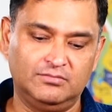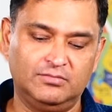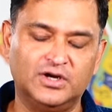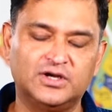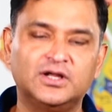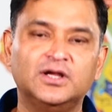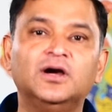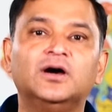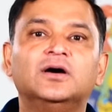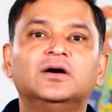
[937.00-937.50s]

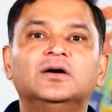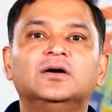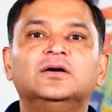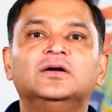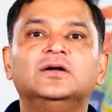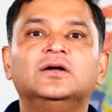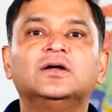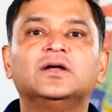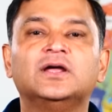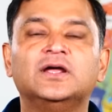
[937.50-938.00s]
But here,
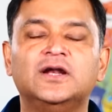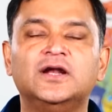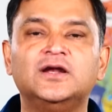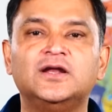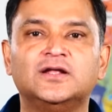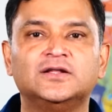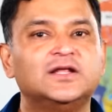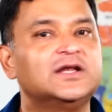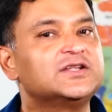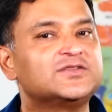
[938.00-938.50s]
in
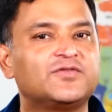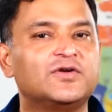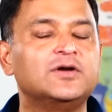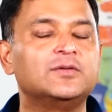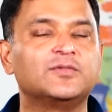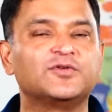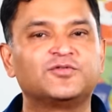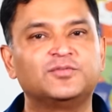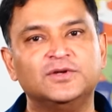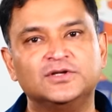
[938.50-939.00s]
India, there is
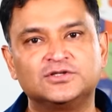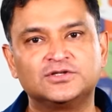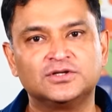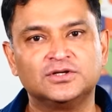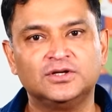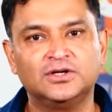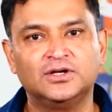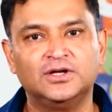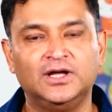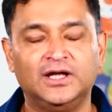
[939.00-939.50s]
freedom of speech.
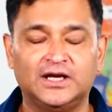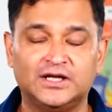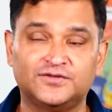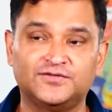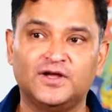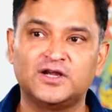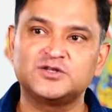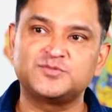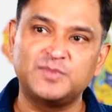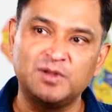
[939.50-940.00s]
And
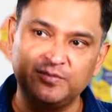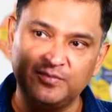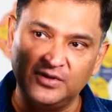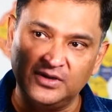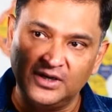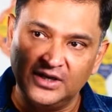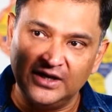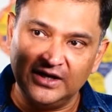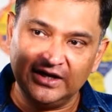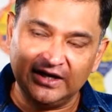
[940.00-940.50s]
as far as
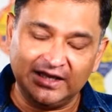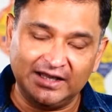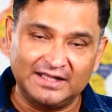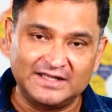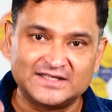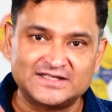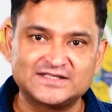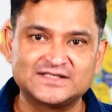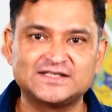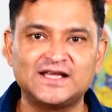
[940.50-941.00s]
people
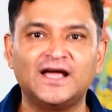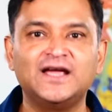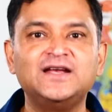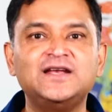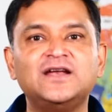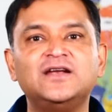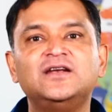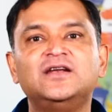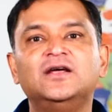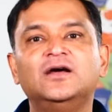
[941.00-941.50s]

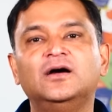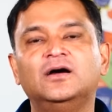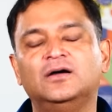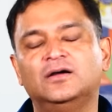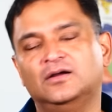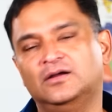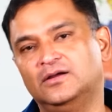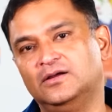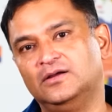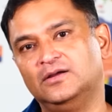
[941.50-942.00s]
inside India,
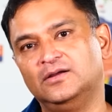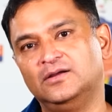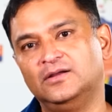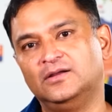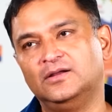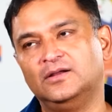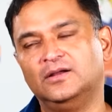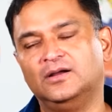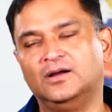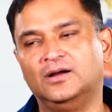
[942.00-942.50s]

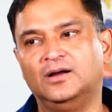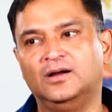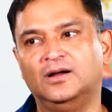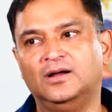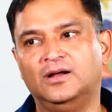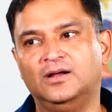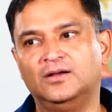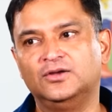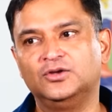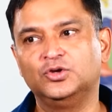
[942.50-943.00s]

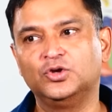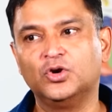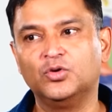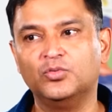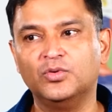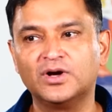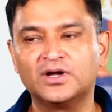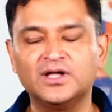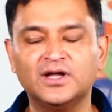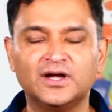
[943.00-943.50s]
you know,
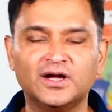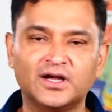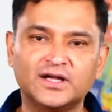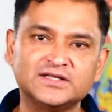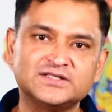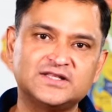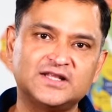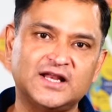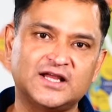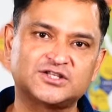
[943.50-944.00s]
working
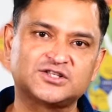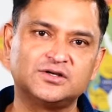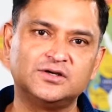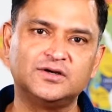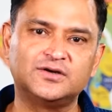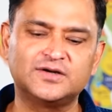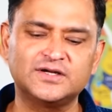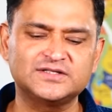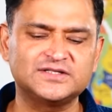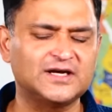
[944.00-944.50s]
against the national
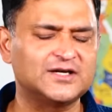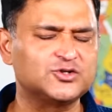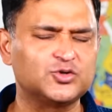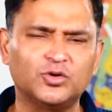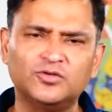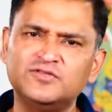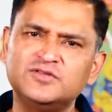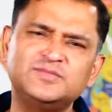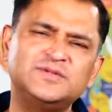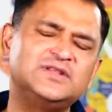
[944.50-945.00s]
interest, that has
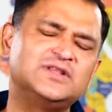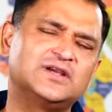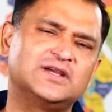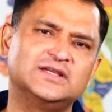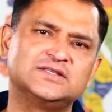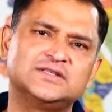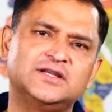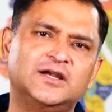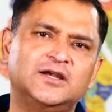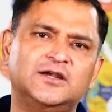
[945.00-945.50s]
always been the
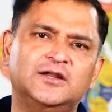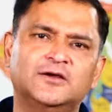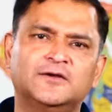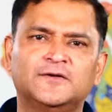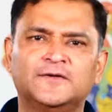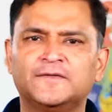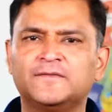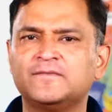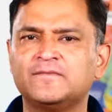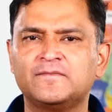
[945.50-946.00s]
case in India.
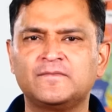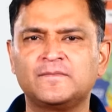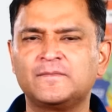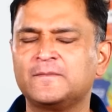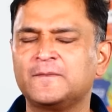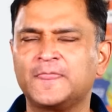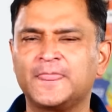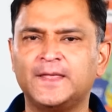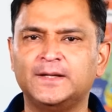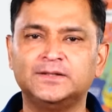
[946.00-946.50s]

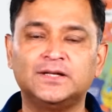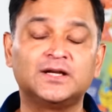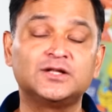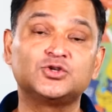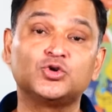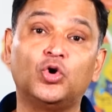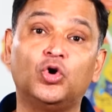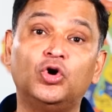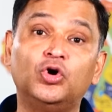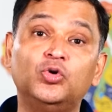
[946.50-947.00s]
That
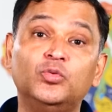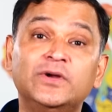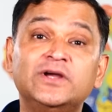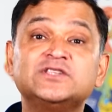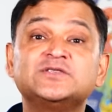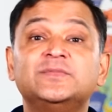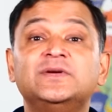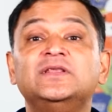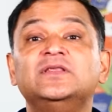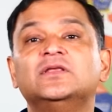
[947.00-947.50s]
has
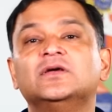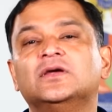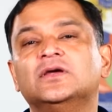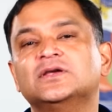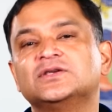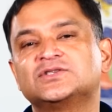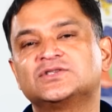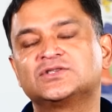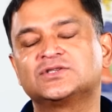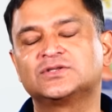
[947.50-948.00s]
always been the
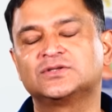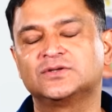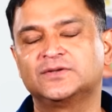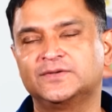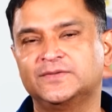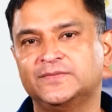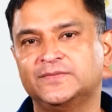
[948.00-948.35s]
case.